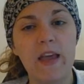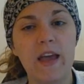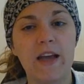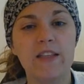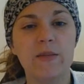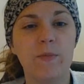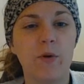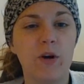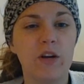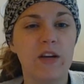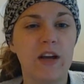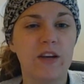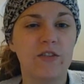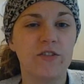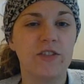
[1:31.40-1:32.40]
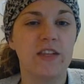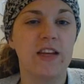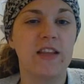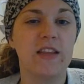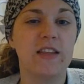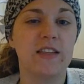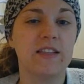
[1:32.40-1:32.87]
It's important to
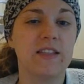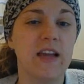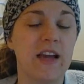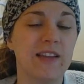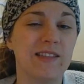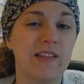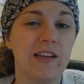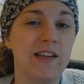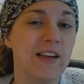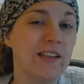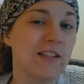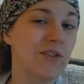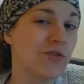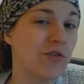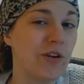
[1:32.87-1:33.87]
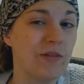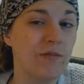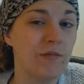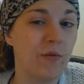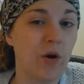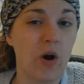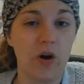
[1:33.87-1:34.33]
understand that this test, it doesn't
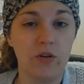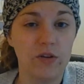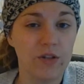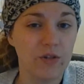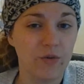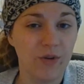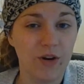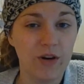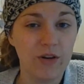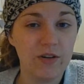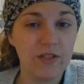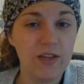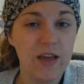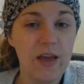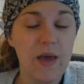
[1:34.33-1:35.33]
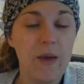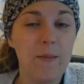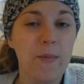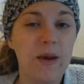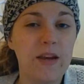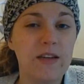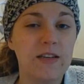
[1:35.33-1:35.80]
screen for all disorders,
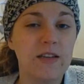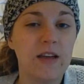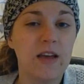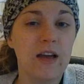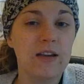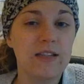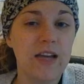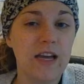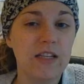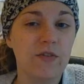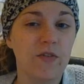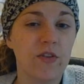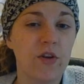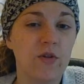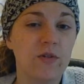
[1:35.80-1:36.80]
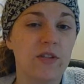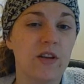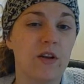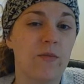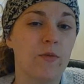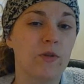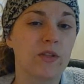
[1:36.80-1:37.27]
but it tests for those
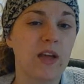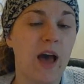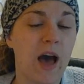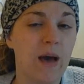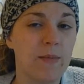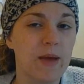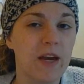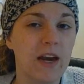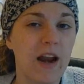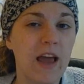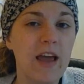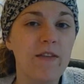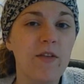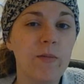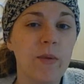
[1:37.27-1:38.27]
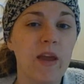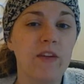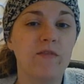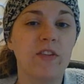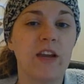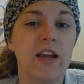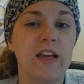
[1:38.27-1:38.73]
that are most common. And I have a
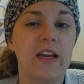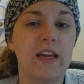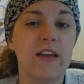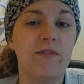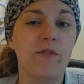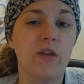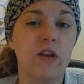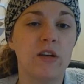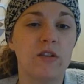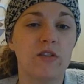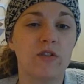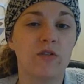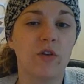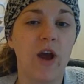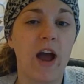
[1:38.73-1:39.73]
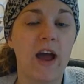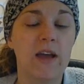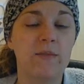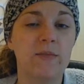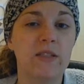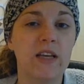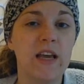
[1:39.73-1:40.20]
pamphlet I can give you that
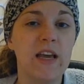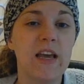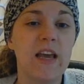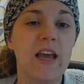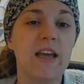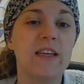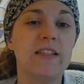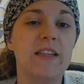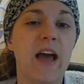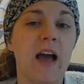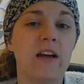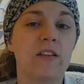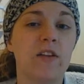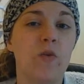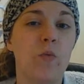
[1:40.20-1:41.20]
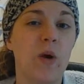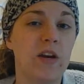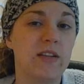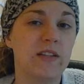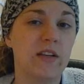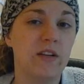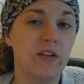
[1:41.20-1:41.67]
describes exactly what
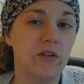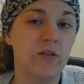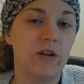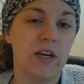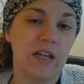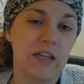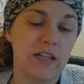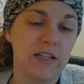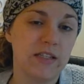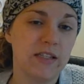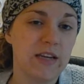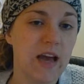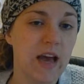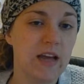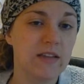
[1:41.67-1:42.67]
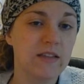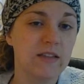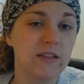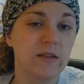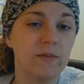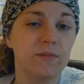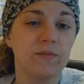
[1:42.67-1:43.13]
is included in this test.